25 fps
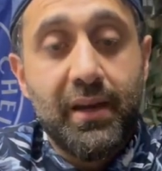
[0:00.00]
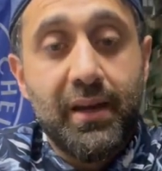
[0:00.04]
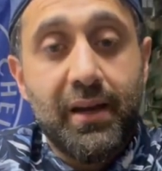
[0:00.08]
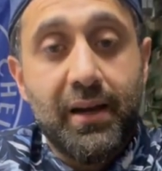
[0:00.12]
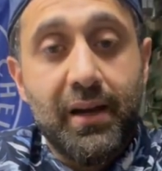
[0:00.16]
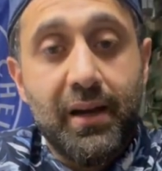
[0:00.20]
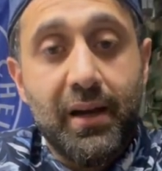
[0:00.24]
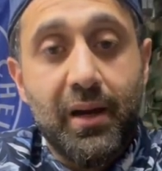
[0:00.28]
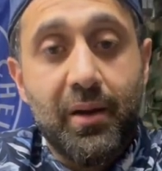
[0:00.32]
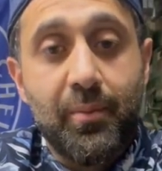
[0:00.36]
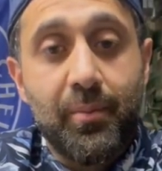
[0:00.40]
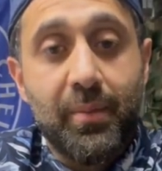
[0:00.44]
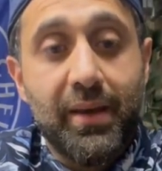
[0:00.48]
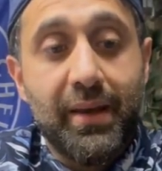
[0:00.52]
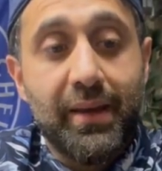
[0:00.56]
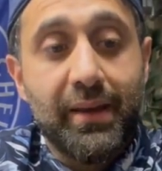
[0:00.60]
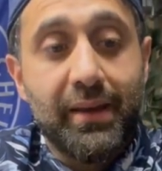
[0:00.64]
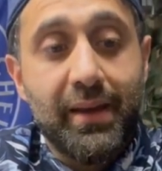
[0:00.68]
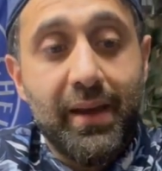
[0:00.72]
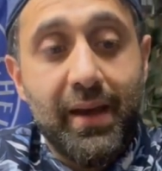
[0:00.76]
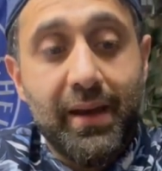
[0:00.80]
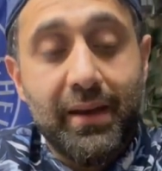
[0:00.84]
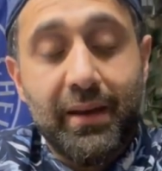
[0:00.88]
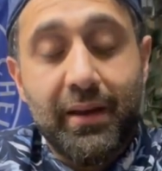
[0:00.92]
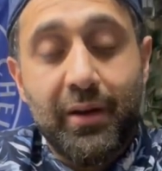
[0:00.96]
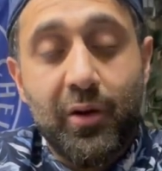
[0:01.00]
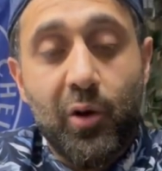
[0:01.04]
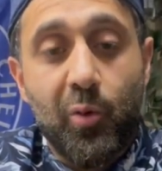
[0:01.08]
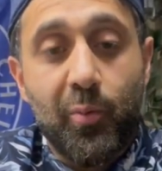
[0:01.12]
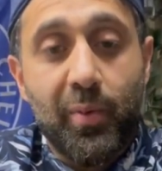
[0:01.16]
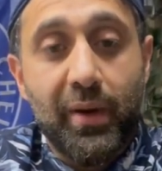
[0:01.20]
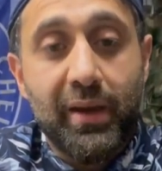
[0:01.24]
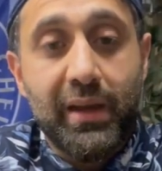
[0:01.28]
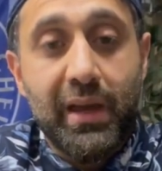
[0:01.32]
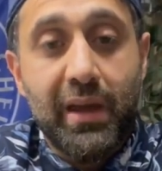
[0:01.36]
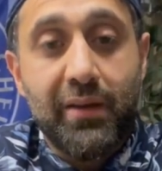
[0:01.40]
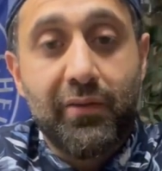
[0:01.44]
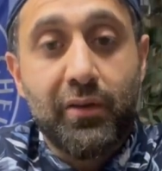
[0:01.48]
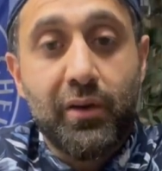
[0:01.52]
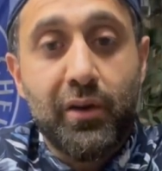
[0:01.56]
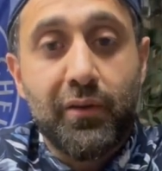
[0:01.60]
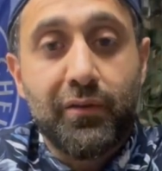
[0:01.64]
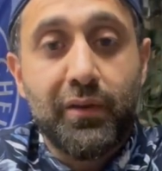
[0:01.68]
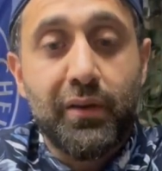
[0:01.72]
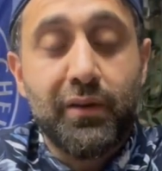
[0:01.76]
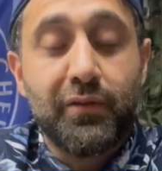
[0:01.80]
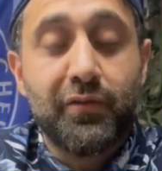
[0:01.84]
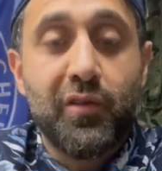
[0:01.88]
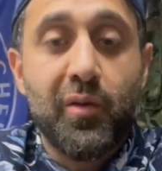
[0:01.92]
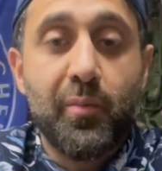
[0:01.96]
And again, I hope I gave enough
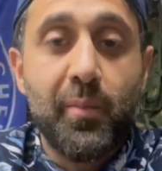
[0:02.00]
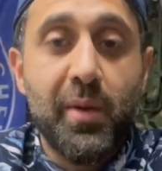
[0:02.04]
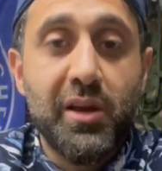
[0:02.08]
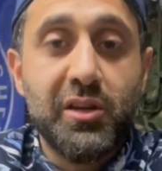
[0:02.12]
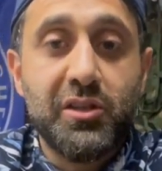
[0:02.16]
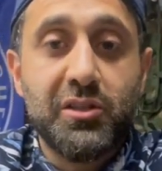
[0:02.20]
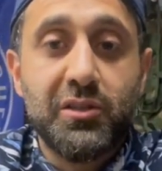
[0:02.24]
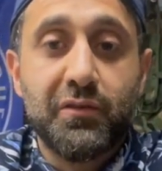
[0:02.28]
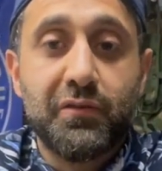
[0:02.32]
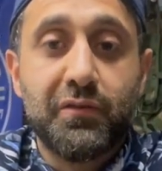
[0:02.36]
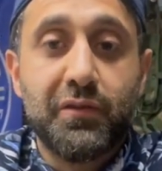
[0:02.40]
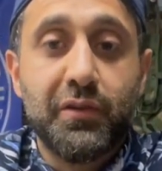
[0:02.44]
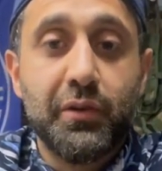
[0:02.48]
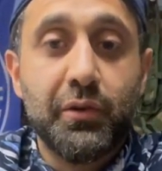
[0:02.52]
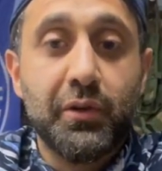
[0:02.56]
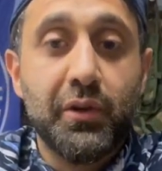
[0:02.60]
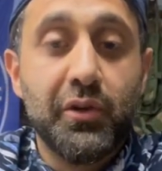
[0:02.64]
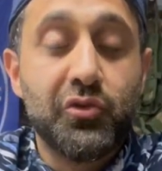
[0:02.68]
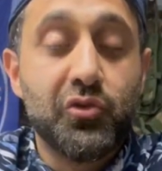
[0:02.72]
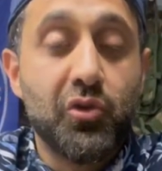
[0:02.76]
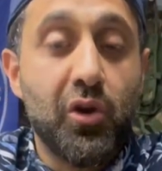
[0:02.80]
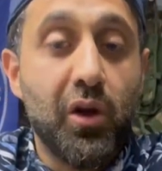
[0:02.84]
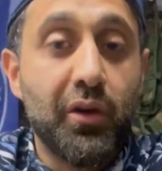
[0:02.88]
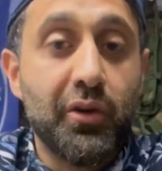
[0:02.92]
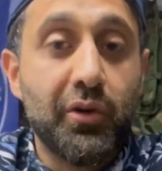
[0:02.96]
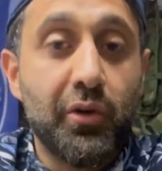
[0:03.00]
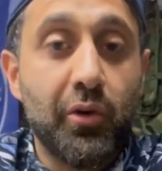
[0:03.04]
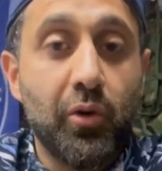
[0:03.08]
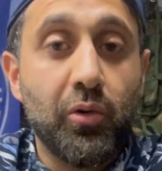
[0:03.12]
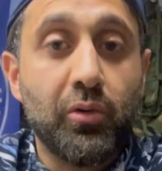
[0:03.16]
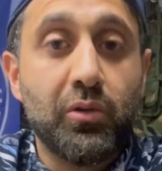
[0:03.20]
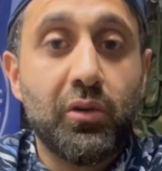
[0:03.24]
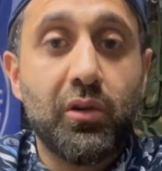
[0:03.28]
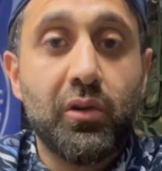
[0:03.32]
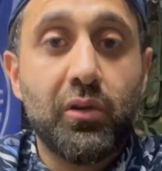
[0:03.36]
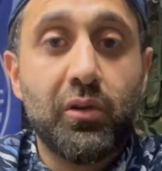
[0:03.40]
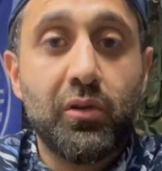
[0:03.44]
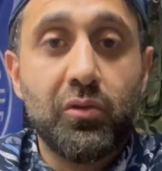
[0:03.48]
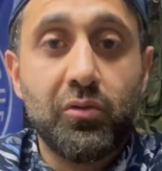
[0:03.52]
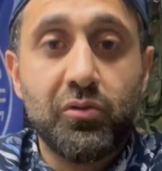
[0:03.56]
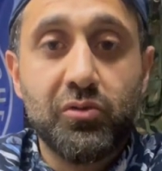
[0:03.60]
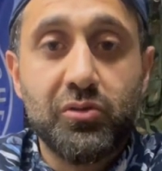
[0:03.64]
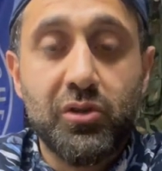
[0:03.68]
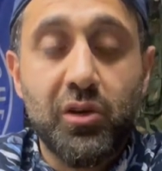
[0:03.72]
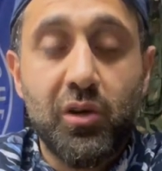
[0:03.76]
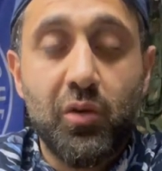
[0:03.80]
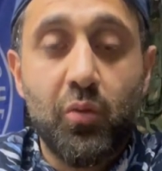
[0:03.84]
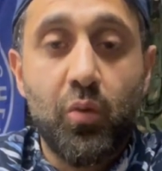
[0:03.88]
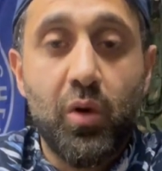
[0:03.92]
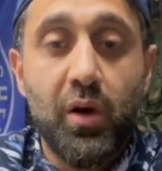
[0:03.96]
information for you to draw your own
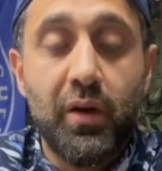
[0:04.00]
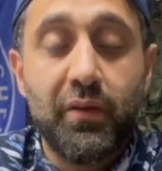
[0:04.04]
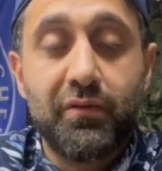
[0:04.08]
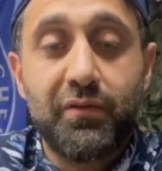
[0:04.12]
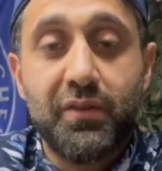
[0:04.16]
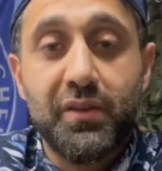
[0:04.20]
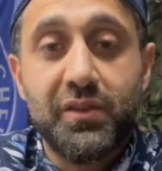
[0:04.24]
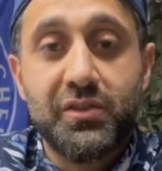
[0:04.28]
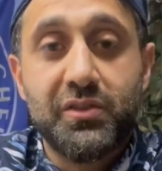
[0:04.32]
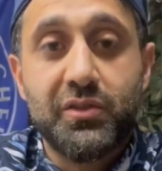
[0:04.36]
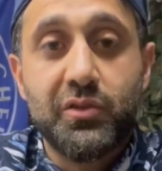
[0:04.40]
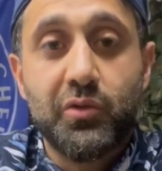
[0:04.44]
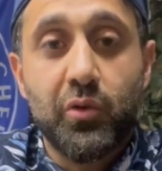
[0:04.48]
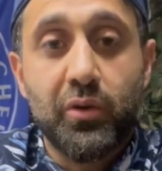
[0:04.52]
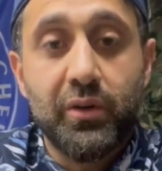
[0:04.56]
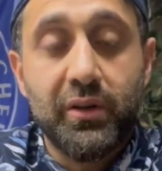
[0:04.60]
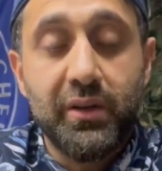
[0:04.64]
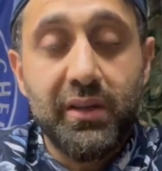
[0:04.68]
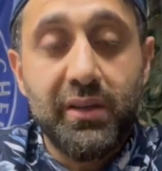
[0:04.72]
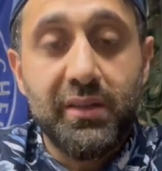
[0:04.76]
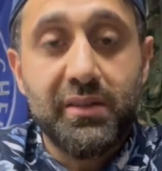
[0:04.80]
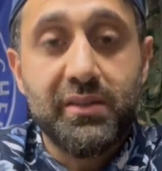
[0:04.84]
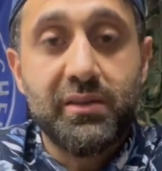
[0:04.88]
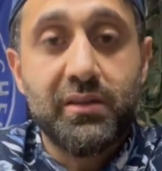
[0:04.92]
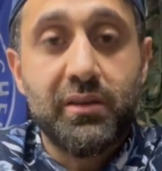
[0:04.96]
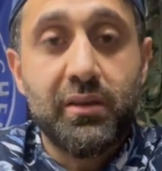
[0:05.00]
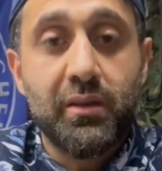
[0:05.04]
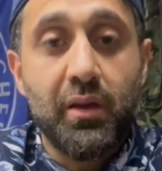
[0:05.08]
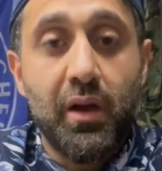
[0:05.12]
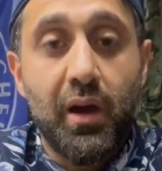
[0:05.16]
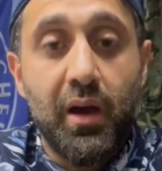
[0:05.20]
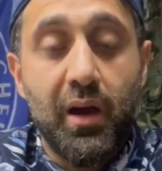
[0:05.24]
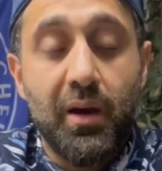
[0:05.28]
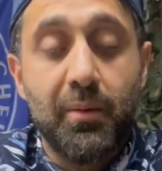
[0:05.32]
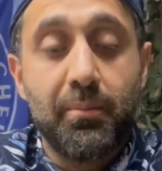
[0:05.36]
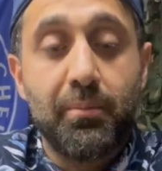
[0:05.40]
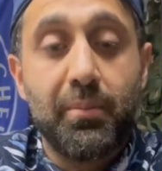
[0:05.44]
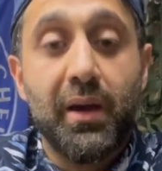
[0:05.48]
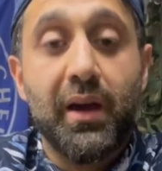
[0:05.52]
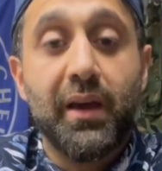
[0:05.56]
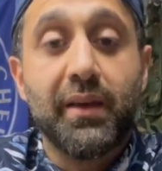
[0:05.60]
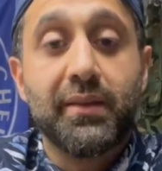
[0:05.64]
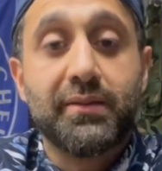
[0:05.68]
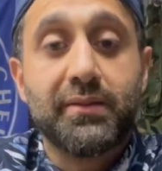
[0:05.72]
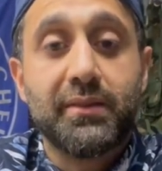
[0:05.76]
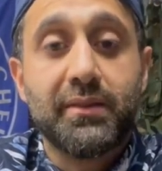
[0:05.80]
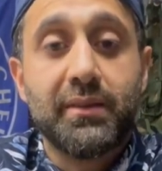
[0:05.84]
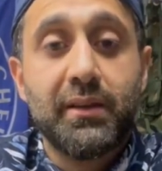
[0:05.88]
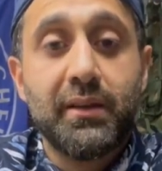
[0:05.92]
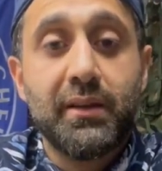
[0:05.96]
conclusion on what fits your needs
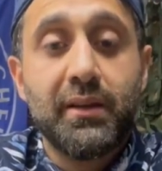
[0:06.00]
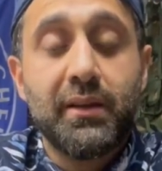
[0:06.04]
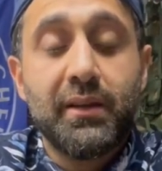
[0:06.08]
best.